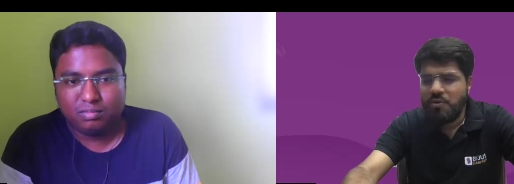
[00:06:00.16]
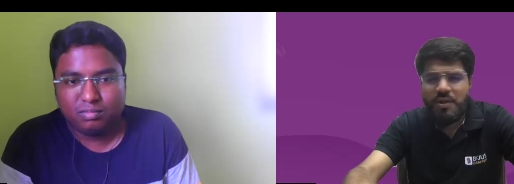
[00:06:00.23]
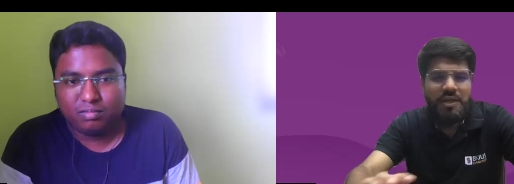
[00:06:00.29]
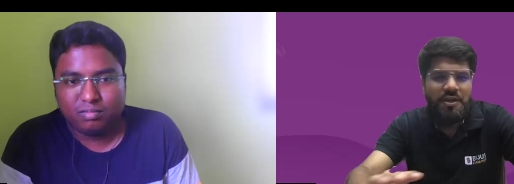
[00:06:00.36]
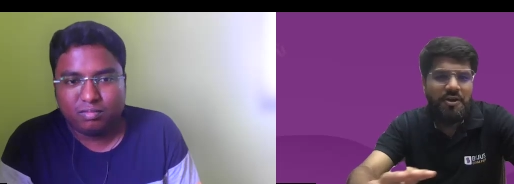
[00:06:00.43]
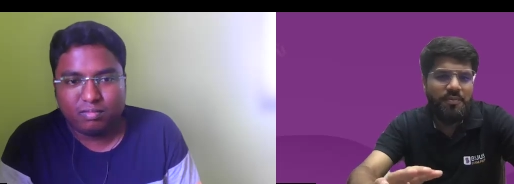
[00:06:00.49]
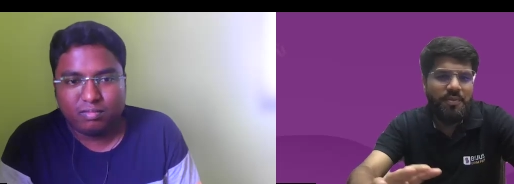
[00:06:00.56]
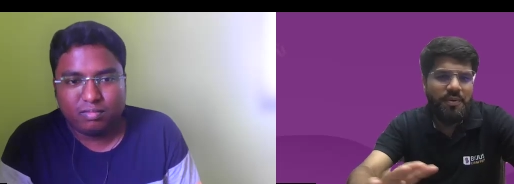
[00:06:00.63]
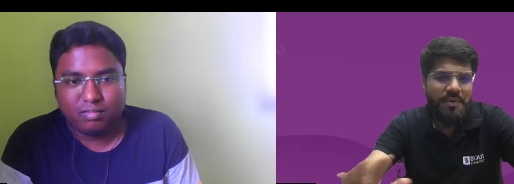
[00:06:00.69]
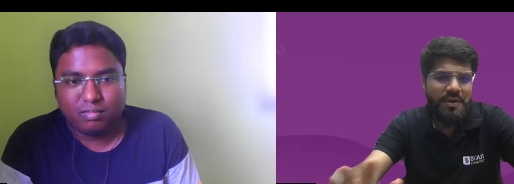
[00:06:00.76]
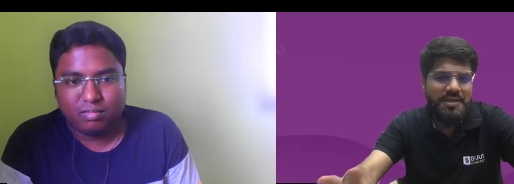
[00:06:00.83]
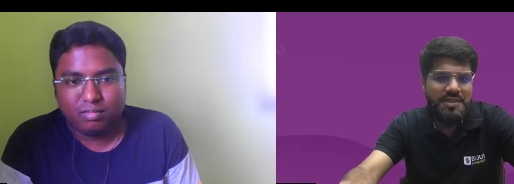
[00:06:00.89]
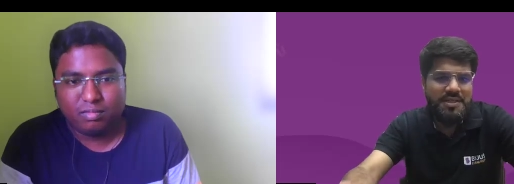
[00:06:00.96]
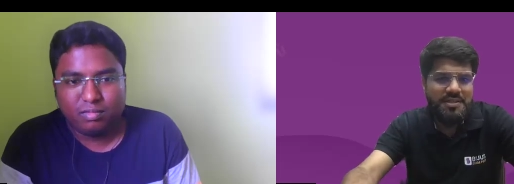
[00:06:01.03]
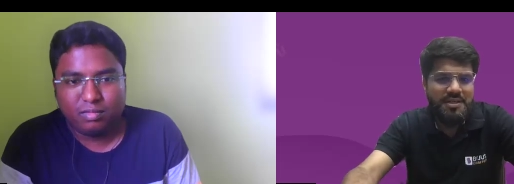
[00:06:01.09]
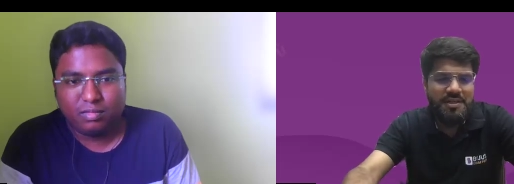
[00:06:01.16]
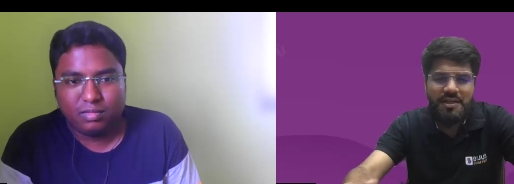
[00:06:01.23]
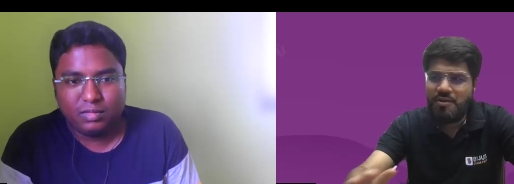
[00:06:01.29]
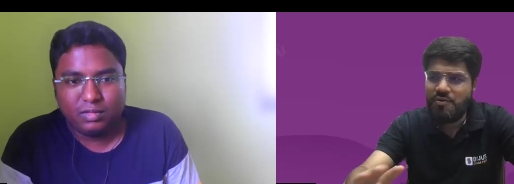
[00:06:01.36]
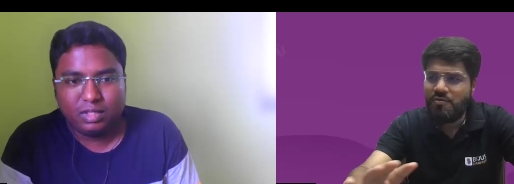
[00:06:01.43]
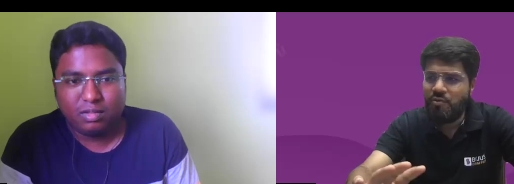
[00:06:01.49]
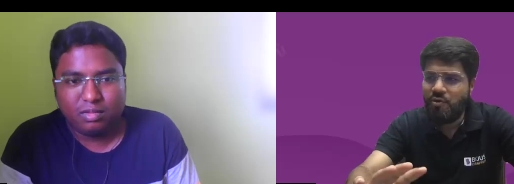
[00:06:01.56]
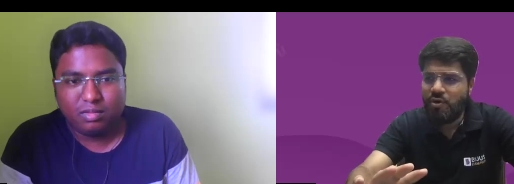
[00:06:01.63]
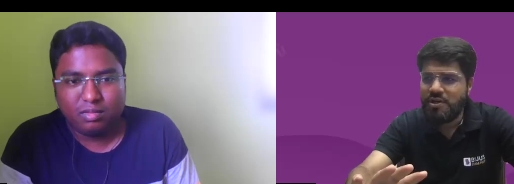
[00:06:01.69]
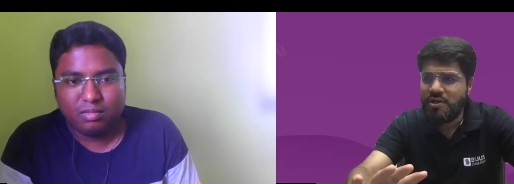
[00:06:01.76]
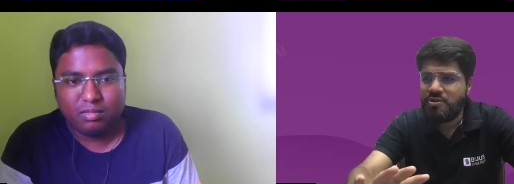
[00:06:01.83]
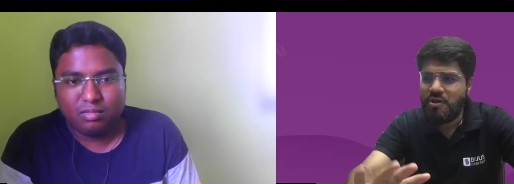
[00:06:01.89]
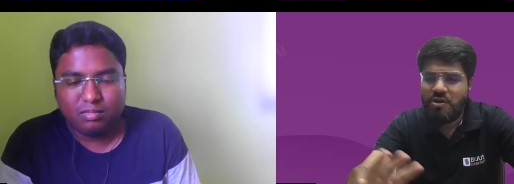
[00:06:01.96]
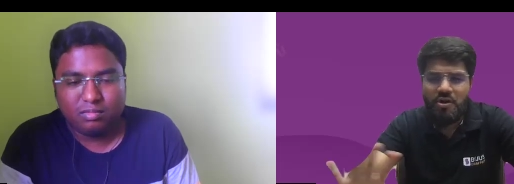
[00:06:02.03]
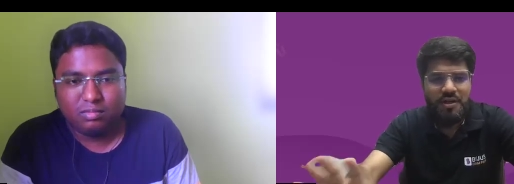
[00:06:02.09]
Speaker 1: during your preparation journey, you
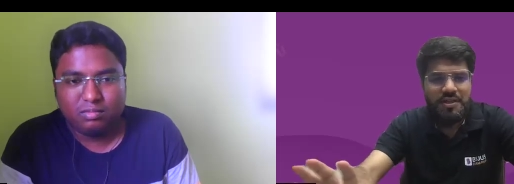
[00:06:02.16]
focused on